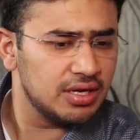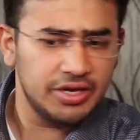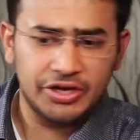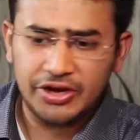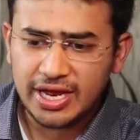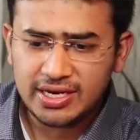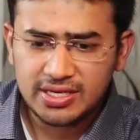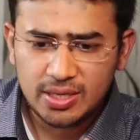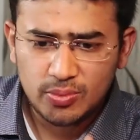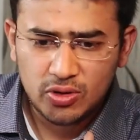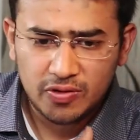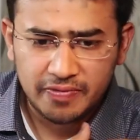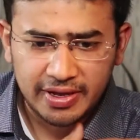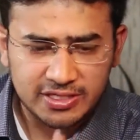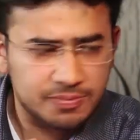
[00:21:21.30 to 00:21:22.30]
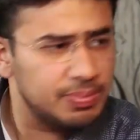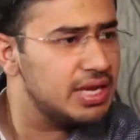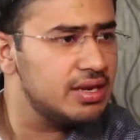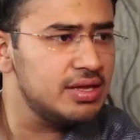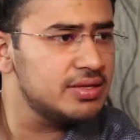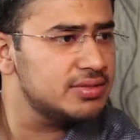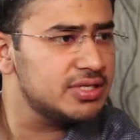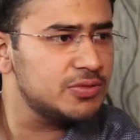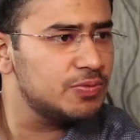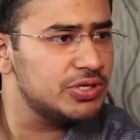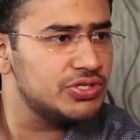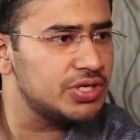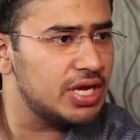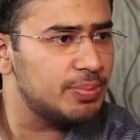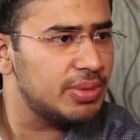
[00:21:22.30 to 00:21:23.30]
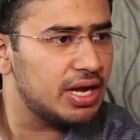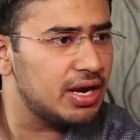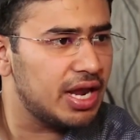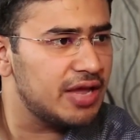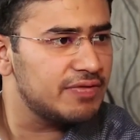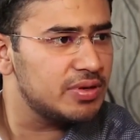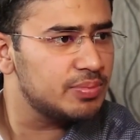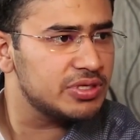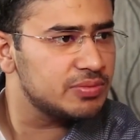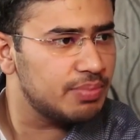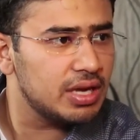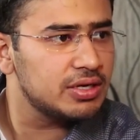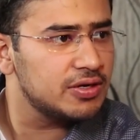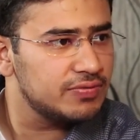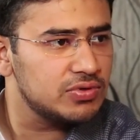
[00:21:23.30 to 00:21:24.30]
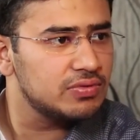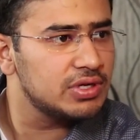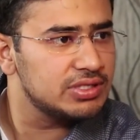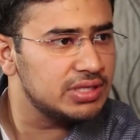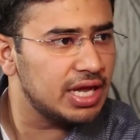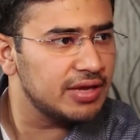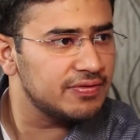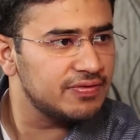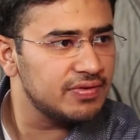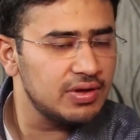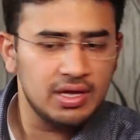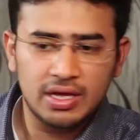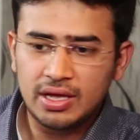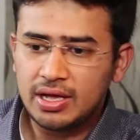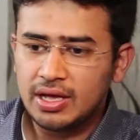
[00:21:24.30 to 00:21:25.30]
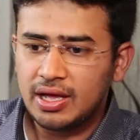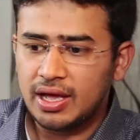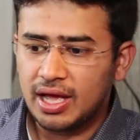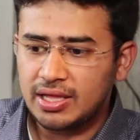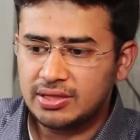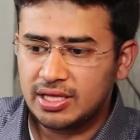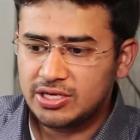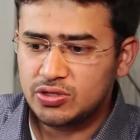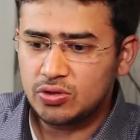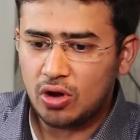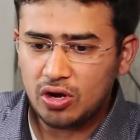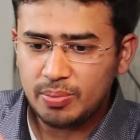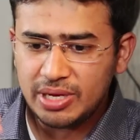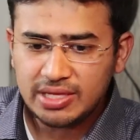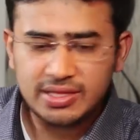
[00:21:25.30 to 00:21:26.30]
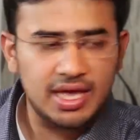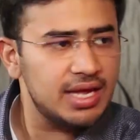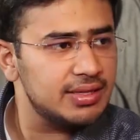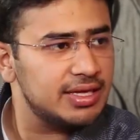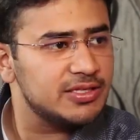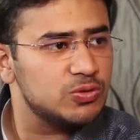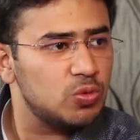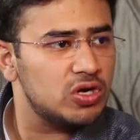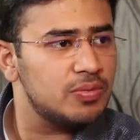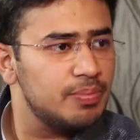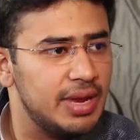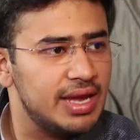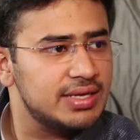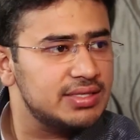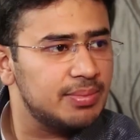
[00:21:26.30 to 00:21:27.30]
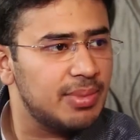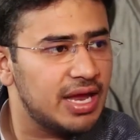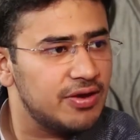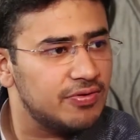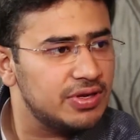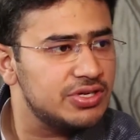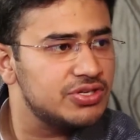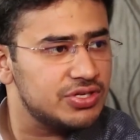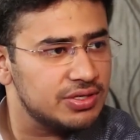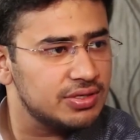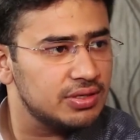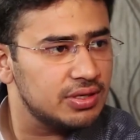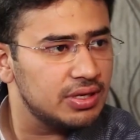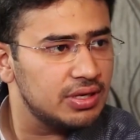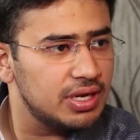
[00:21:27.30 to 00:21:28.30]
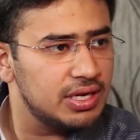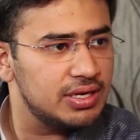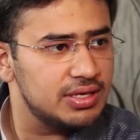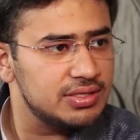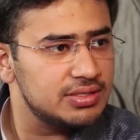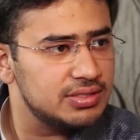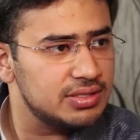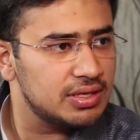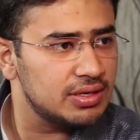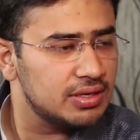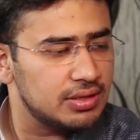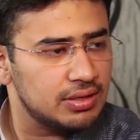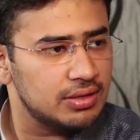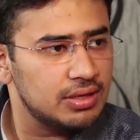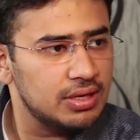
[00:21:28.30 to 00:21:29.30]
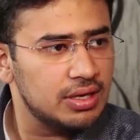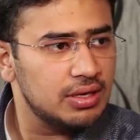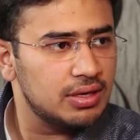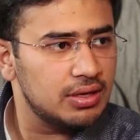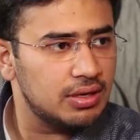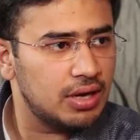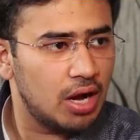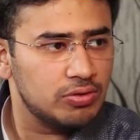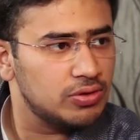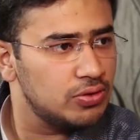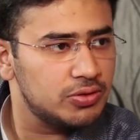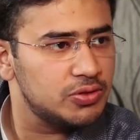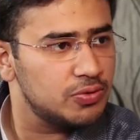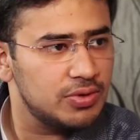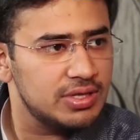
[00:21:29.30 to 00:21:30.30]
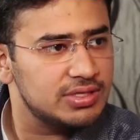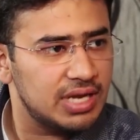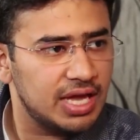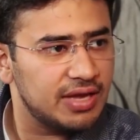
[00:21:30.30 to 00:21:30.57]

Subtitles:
Great number of experiences which shape our life and perspective towards life. And they should all be there. That's what makes a man rich in his outlook towards